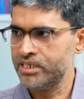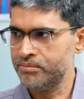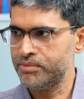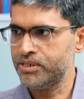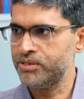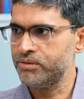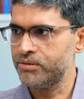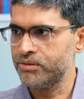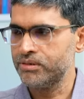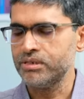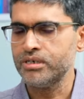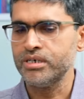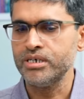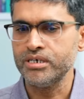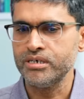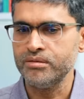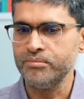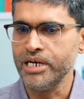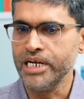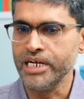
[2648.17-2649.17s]
about
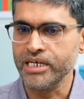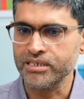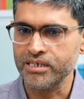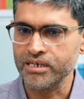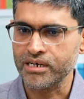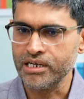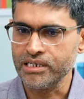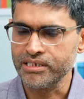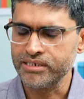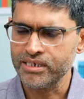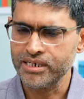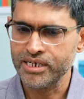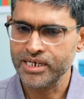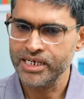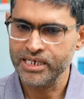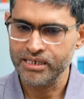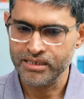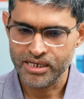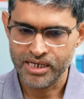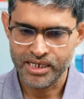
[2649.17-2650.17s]
uh, building the culture, and I,